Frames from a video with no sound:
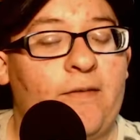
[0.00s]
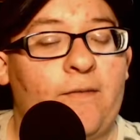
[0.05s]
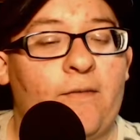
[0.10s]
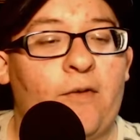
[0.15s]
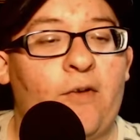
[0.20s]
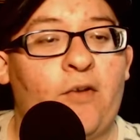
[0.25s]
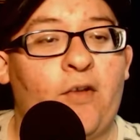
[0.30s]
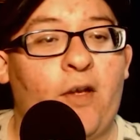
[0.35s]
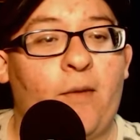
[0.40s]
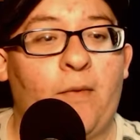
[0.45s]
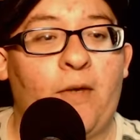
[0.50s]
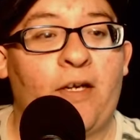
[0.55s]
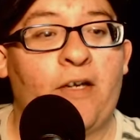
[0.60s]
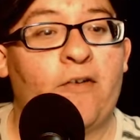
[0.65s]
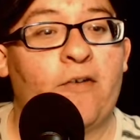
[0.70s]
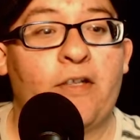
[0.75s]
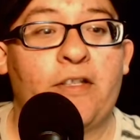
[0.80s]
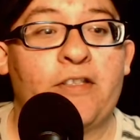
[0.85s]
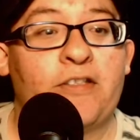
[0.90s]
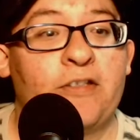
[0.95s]
hold up, I'm
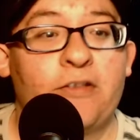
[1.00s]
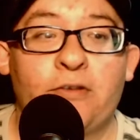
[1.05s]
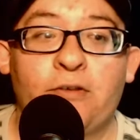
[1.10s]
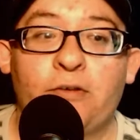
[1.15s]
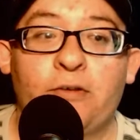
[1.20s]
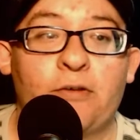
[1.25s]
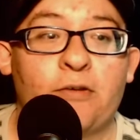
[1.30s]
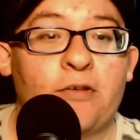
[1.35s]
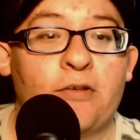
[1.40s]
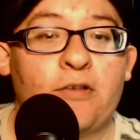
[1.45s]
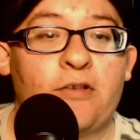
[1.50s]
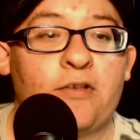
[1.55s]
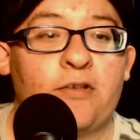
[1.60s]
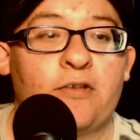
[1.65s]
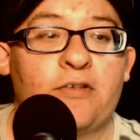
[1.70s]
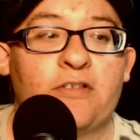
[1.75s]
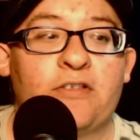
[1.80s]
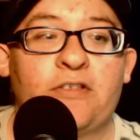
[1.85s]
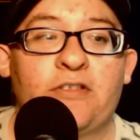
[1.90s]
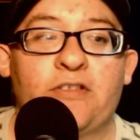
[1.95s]
going to
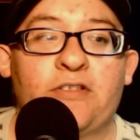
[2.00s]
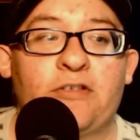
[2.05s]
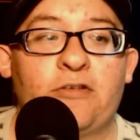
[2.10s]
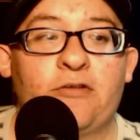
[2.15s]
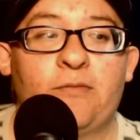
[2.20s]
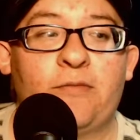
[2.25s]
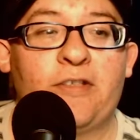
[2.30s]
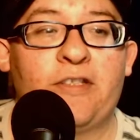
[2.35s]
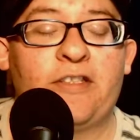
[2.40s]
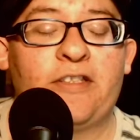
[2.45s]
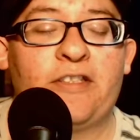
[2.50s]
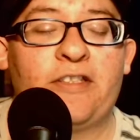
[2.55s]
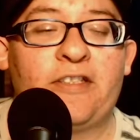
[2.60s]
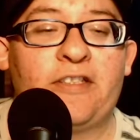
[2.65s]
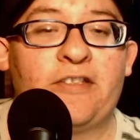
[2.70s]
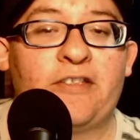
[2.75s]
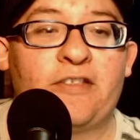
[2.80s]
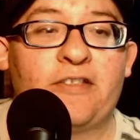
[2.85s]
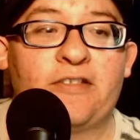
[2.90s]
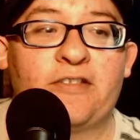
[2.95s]
zoom in
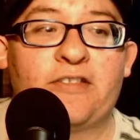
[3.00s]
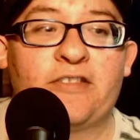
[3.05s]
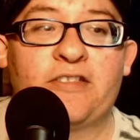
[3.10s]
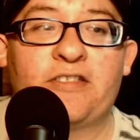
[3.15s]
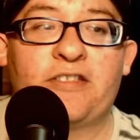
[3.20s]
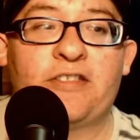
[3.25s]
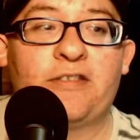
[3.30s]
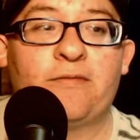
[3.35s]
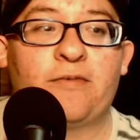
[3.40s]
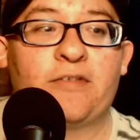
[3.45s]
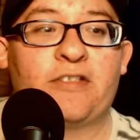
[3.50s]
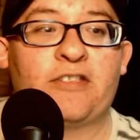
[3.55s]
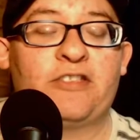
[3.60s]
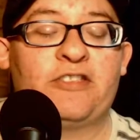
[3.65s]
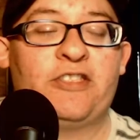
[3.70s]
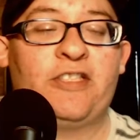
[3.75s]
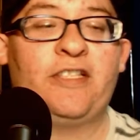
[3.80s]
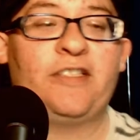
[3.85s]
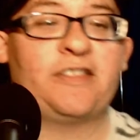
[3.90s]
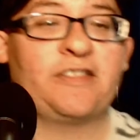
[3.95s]
here to see what the
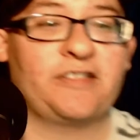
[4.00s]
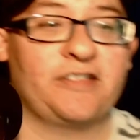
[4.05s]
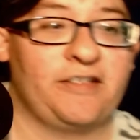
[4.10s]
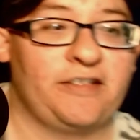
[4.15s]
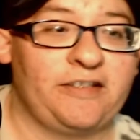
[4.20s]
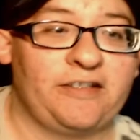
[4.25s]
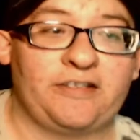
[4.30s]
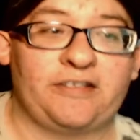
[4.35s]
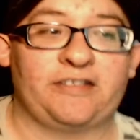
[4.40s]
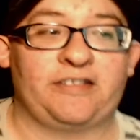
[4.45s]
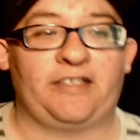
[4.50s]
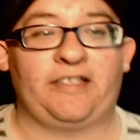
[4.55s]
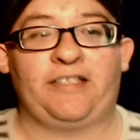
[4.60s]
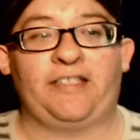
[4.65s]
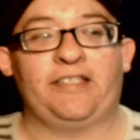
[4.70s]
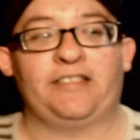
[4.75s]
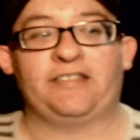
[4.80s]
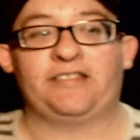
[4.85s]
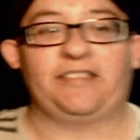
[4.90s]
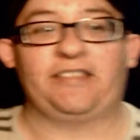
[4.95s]
chat is saying because I
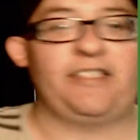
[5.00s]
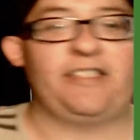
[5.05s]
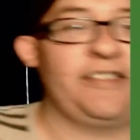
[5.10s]
can't see